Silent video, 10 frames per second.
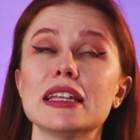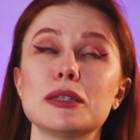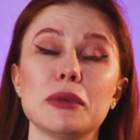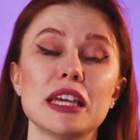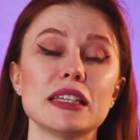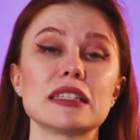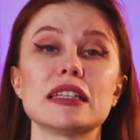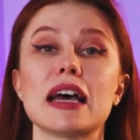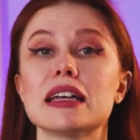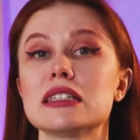it means
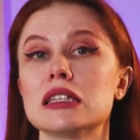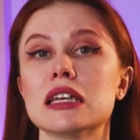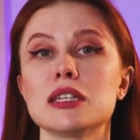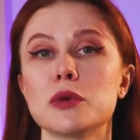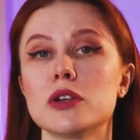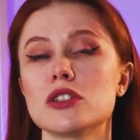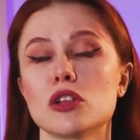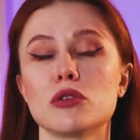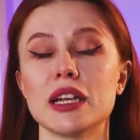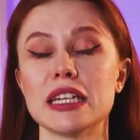that that
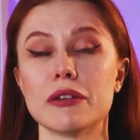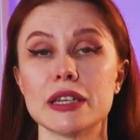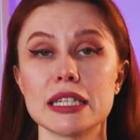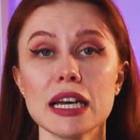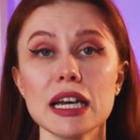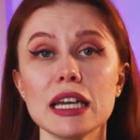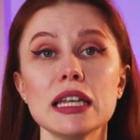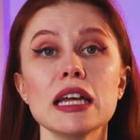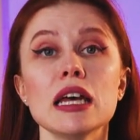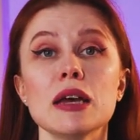person already
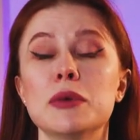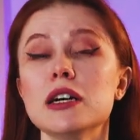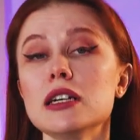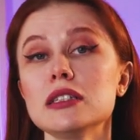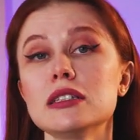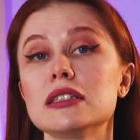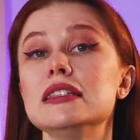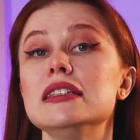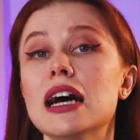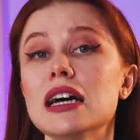resigned, but
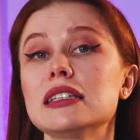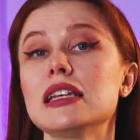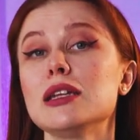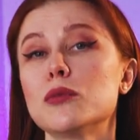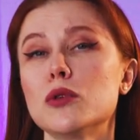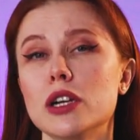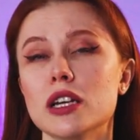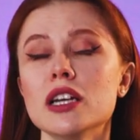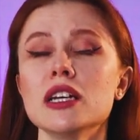not anymore.